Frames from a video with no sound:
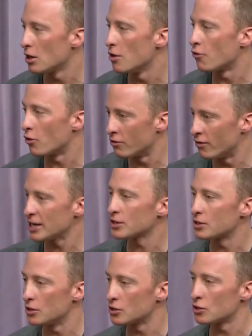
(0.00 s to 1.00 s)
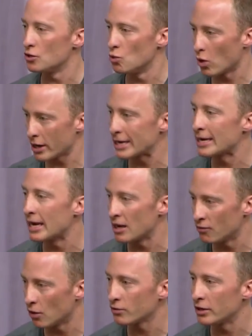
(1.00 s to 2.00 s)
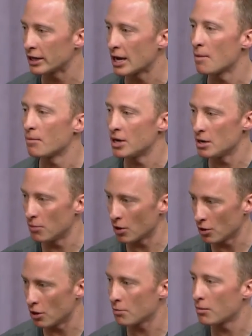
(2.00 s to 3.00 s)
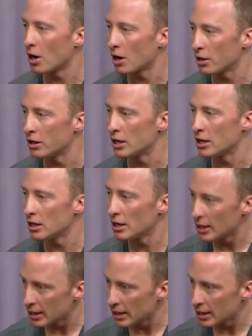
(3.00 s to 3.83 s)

for investors who want to get involved in the company but are not part of the